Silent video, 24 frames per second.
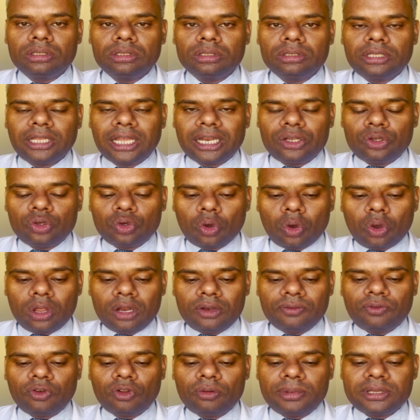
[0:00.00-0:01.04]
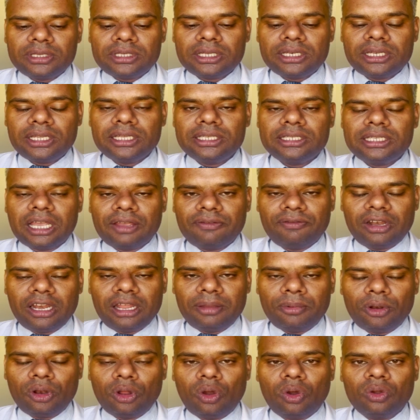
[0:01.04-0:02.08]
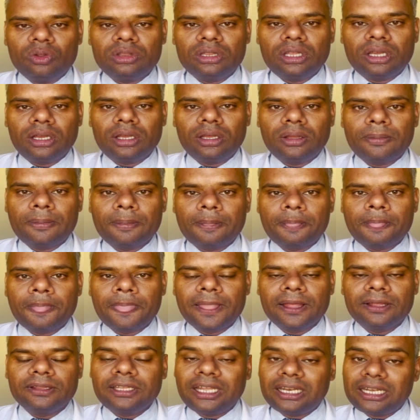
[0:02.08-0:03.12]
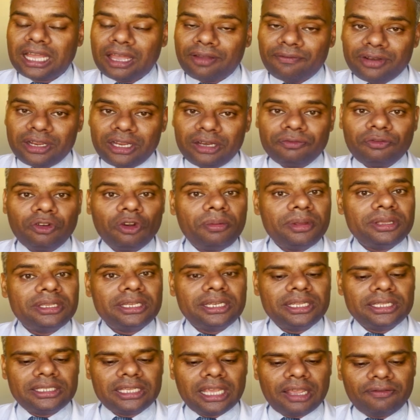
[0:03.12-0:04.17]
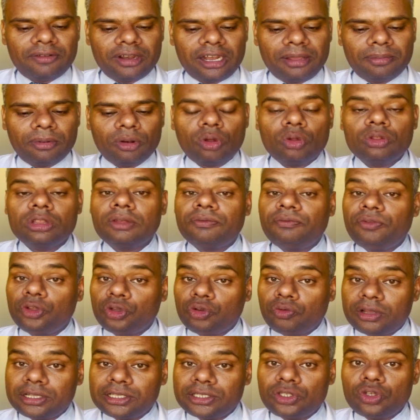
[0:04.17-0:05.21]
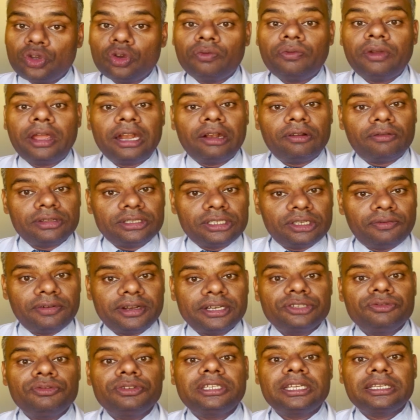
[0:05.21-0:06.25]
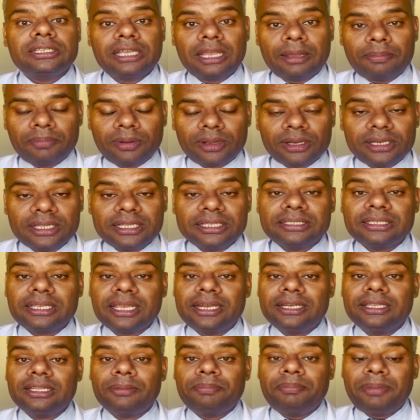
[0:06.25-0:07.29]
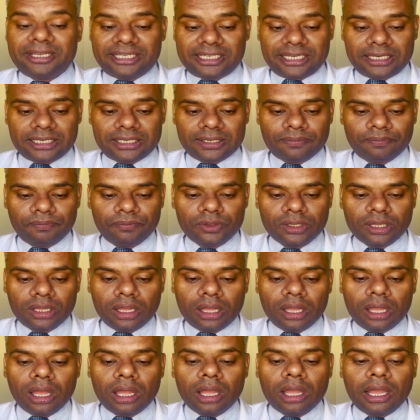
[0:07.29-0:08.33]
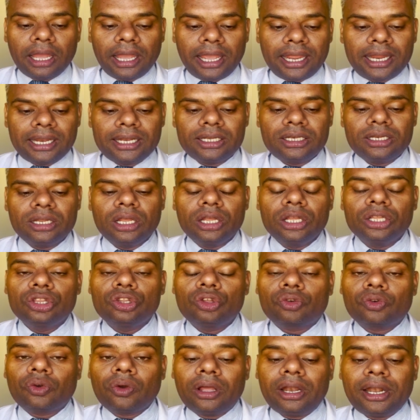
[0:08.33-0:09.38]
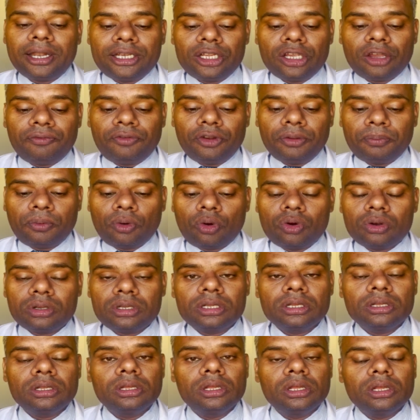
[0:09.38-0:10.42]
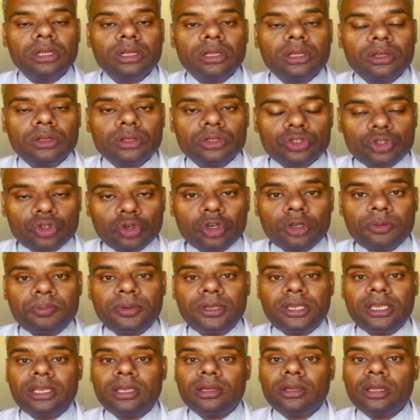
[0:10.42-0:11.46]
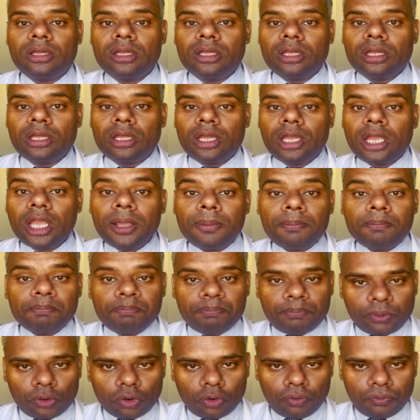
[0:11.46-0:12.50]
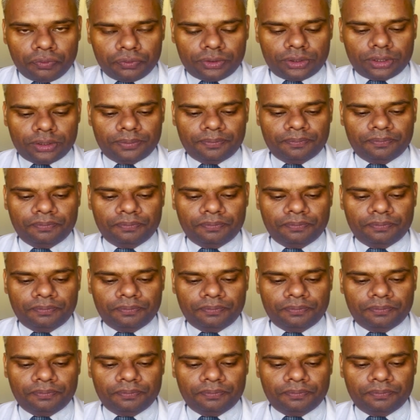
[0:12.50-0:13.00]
no information is available on the that every information is available on the frequency of adverse events which has happened inside the patient, and the quality of report should be improved.